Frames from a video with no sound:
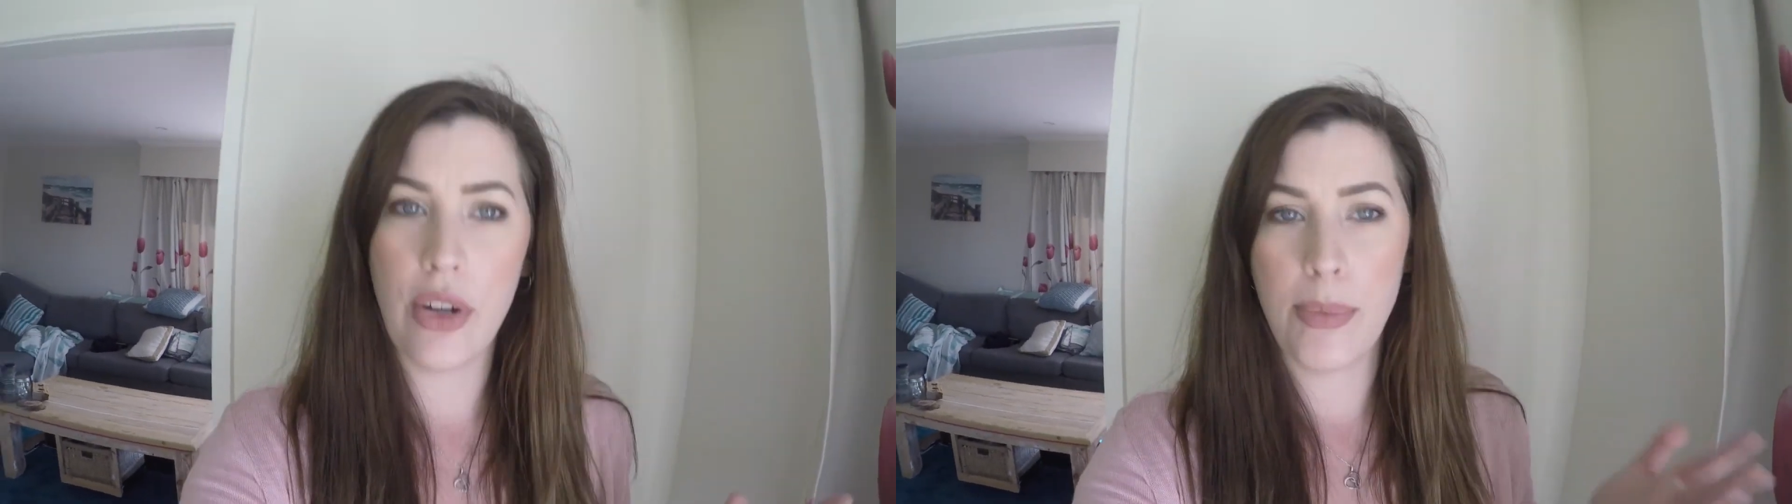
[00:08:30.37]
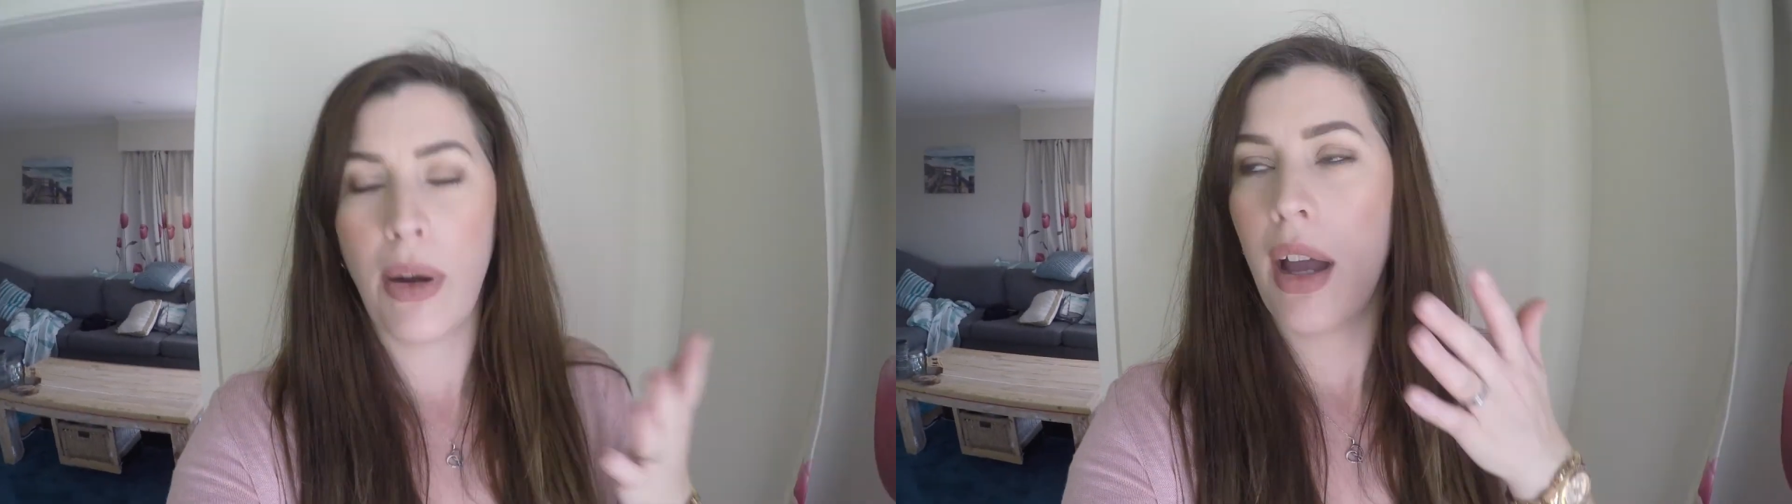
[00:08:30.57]

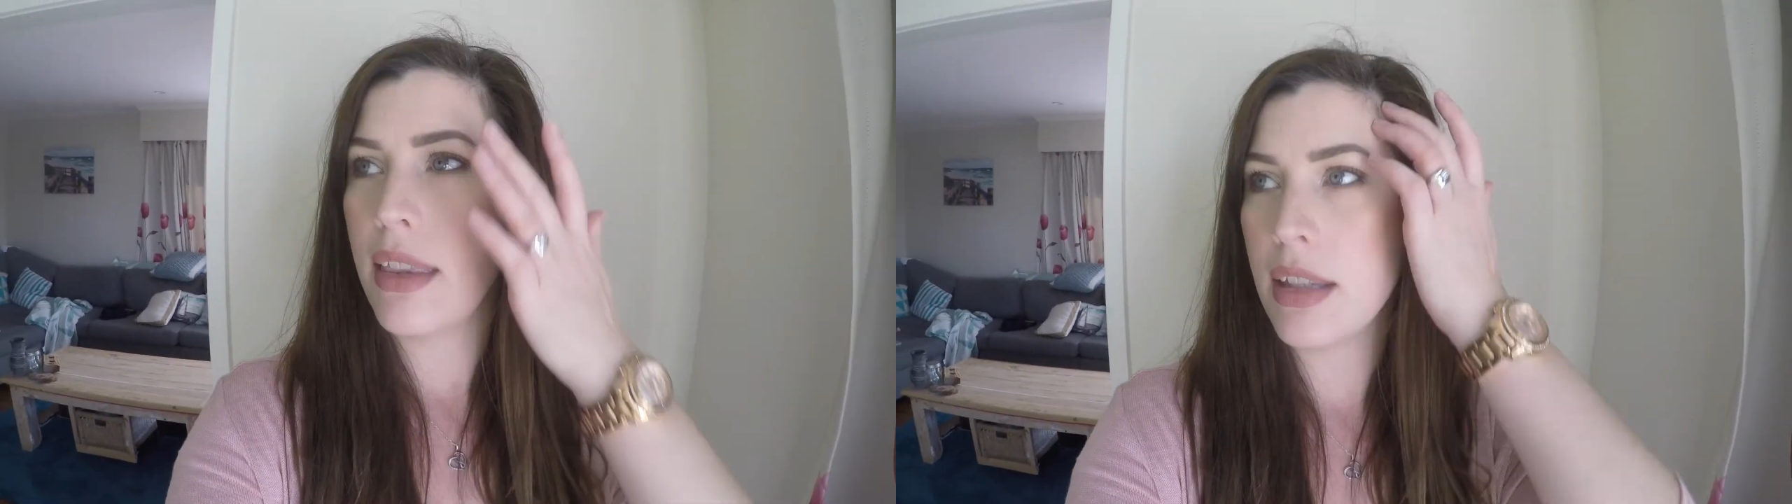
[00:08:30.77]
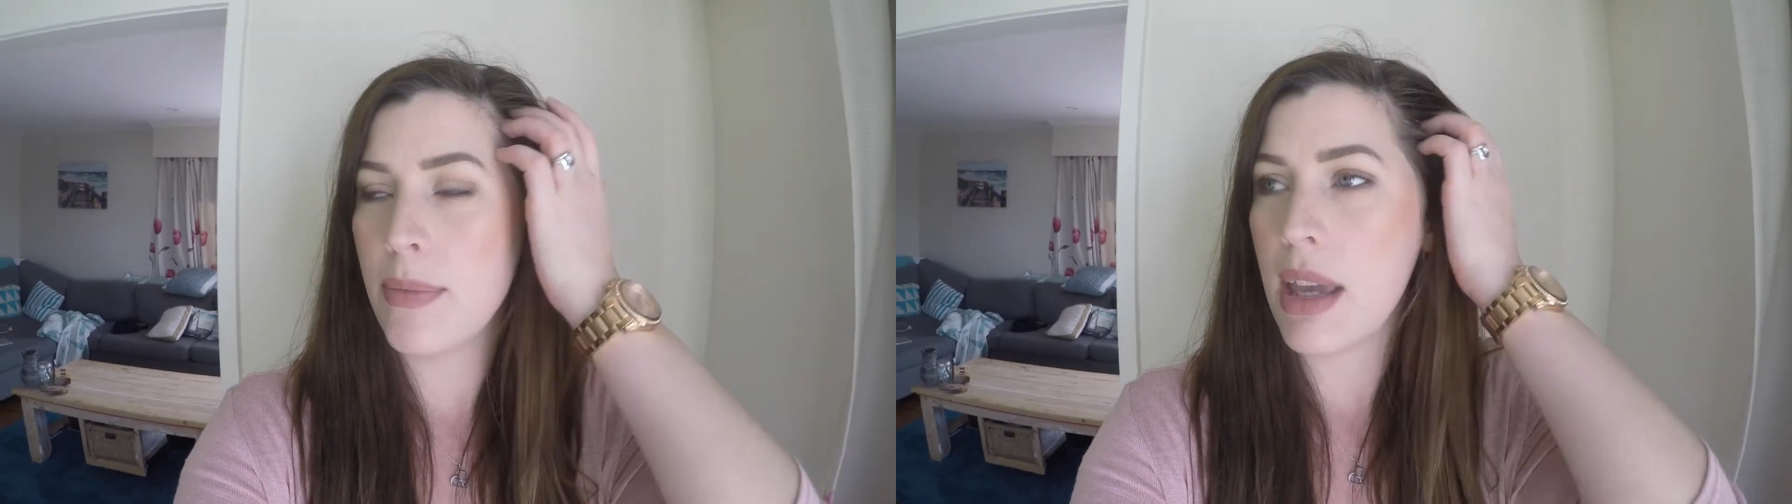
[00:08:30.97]
I
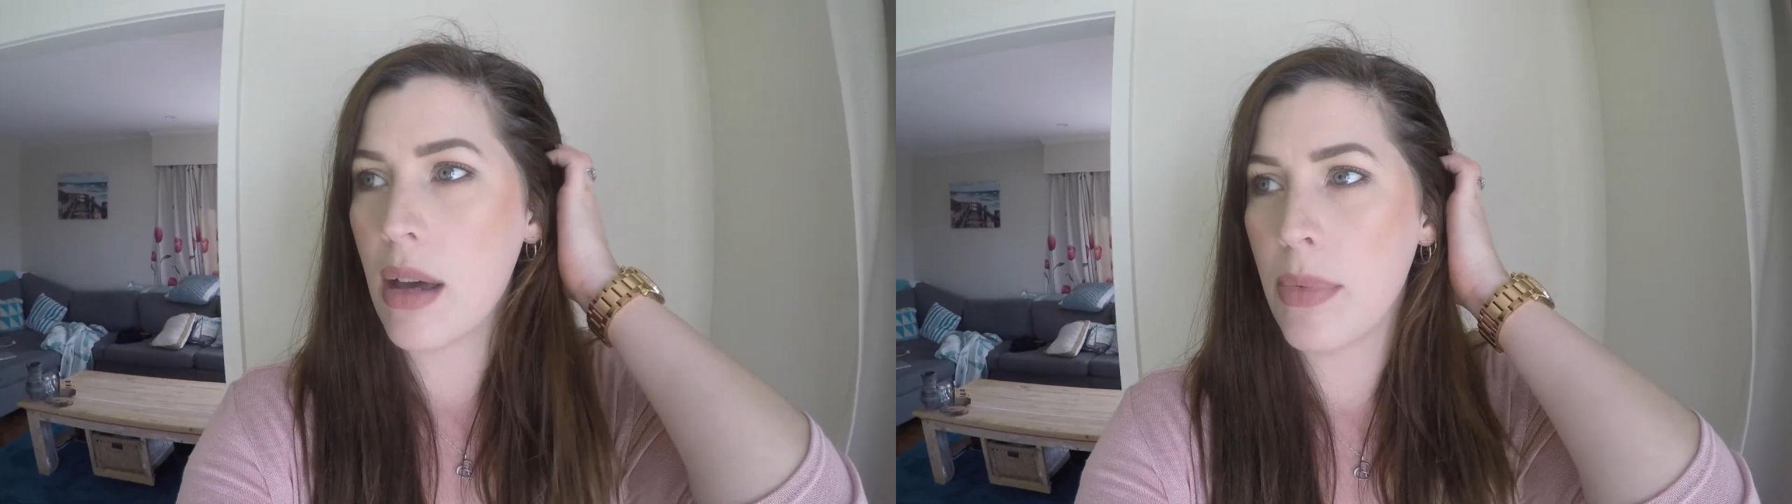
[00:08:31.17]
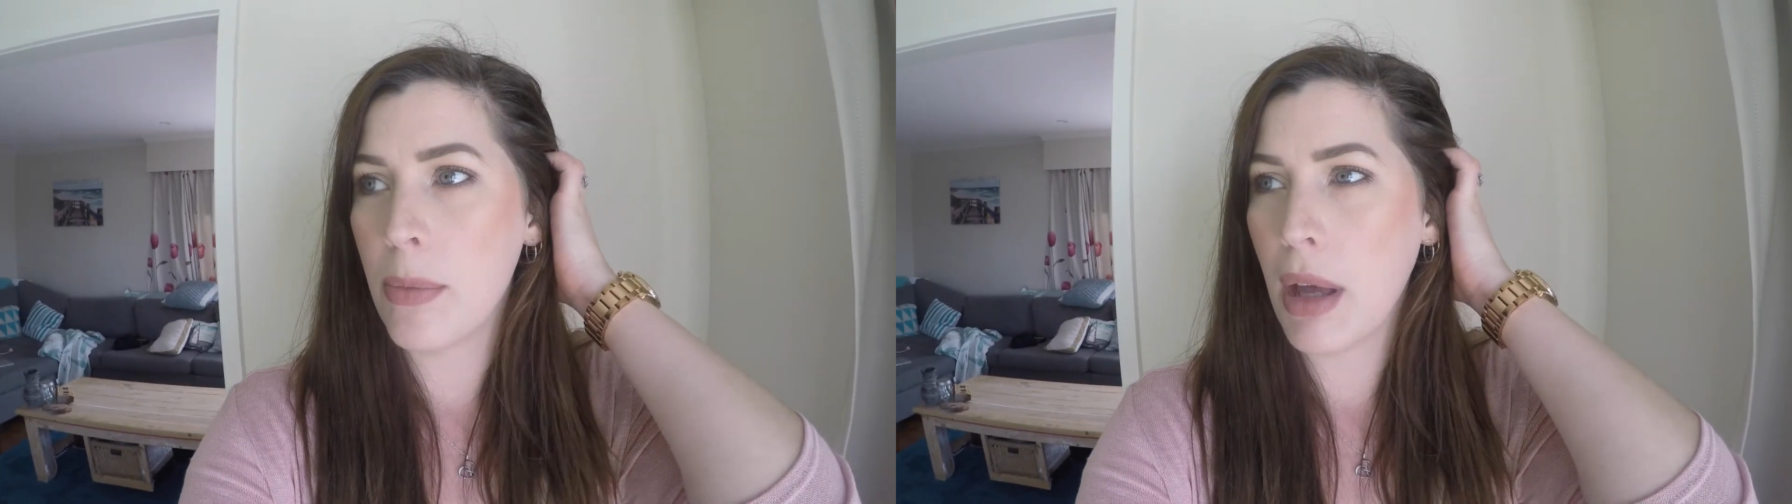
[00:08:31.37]
applied this
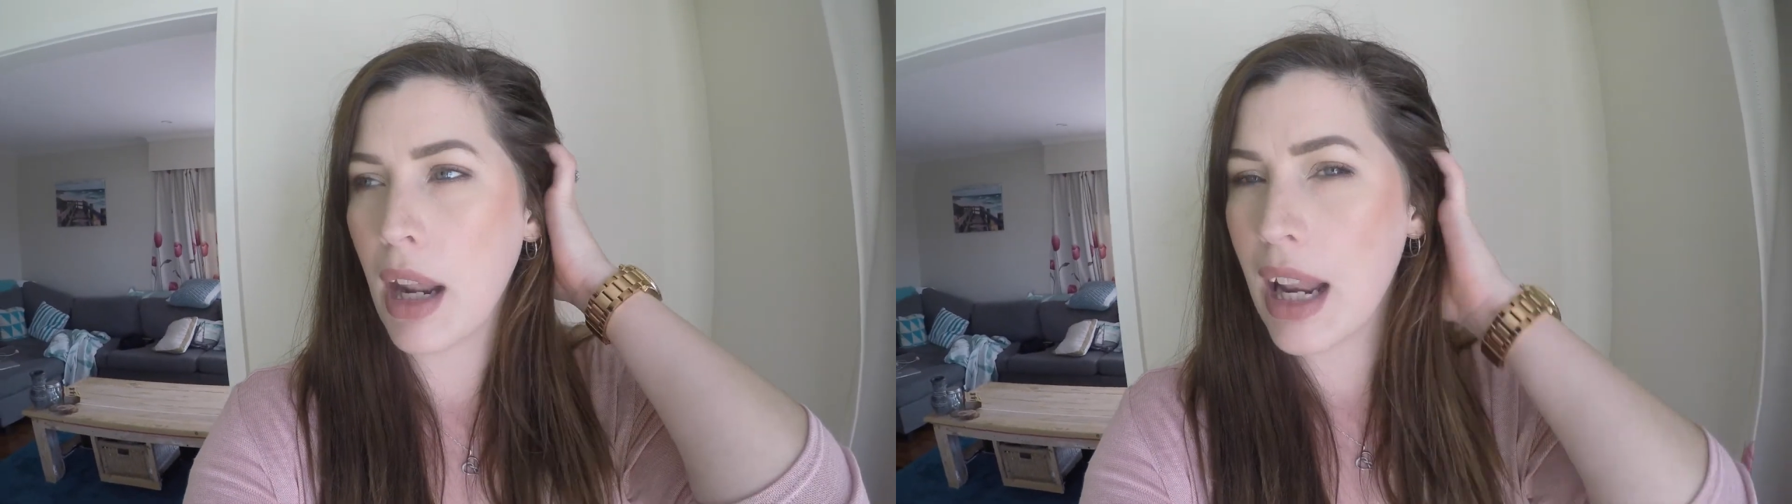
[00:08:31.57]
makeup about